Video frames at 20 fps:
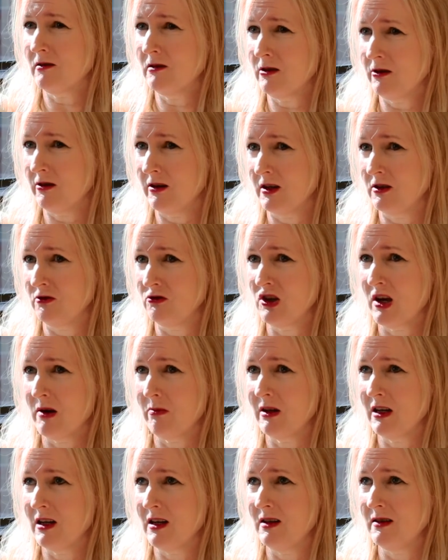Learning
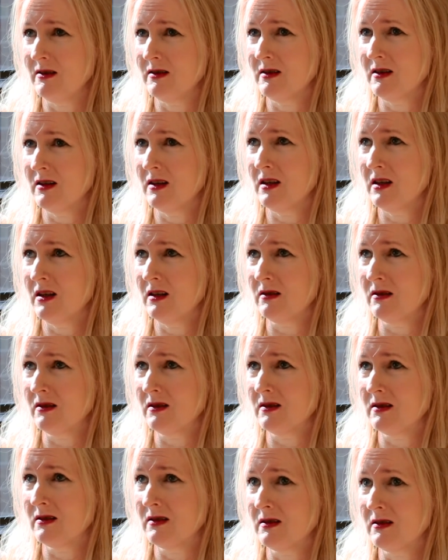Japanese,
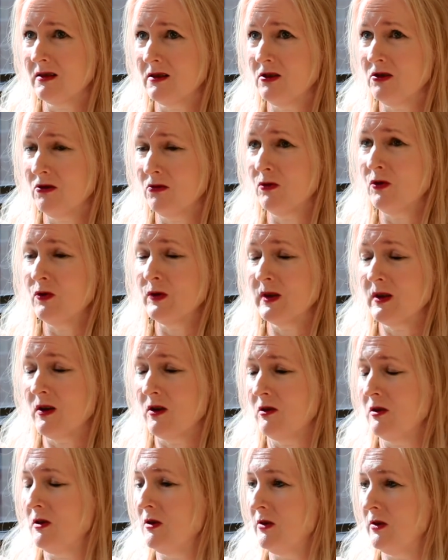it's, you
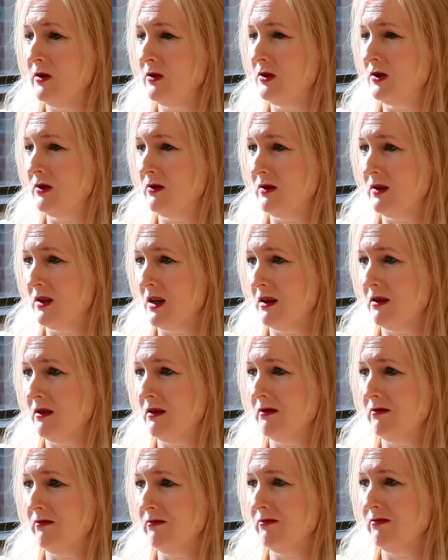also learn to
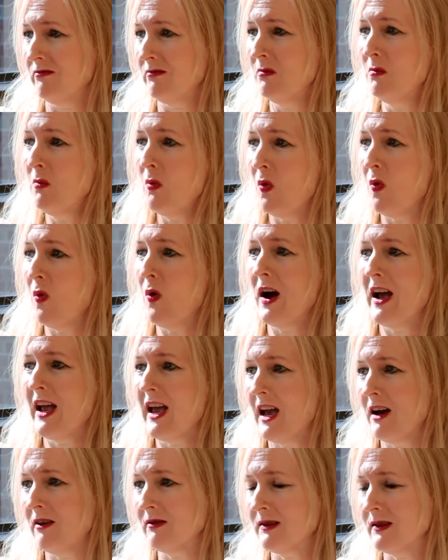think more
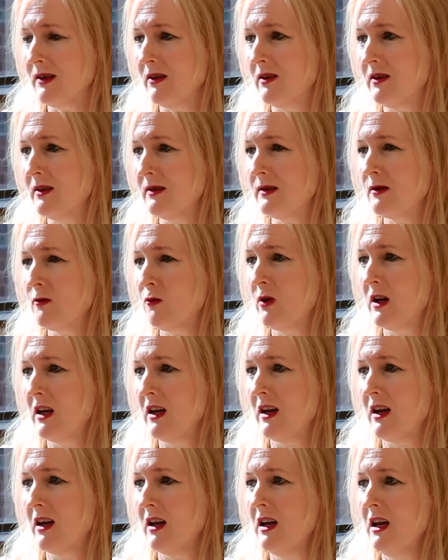outside the
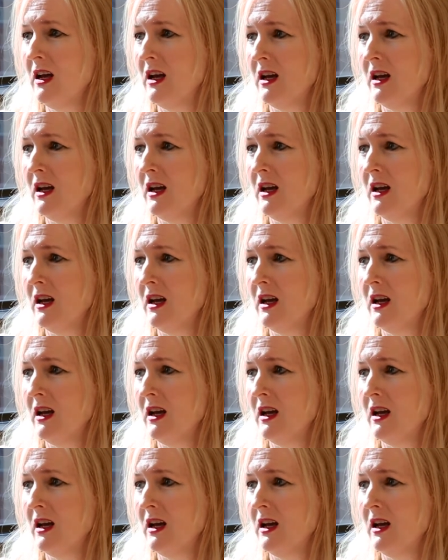square.